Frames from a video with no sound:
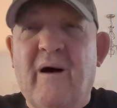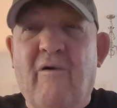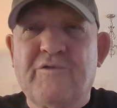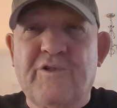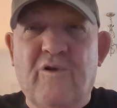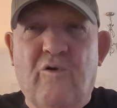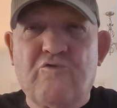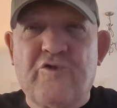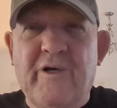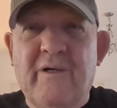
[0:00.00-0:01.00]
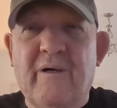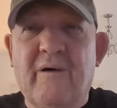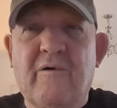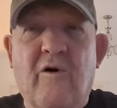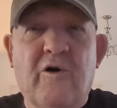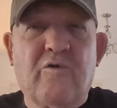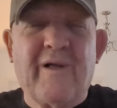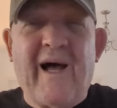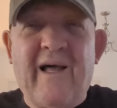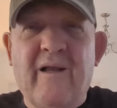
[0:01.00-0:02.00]
I was in the laundry, a guy
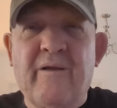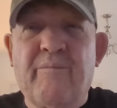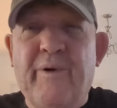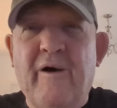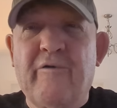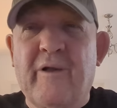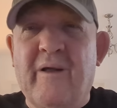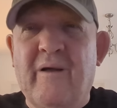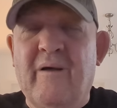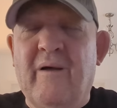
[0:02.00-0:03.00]
called Alan Pownty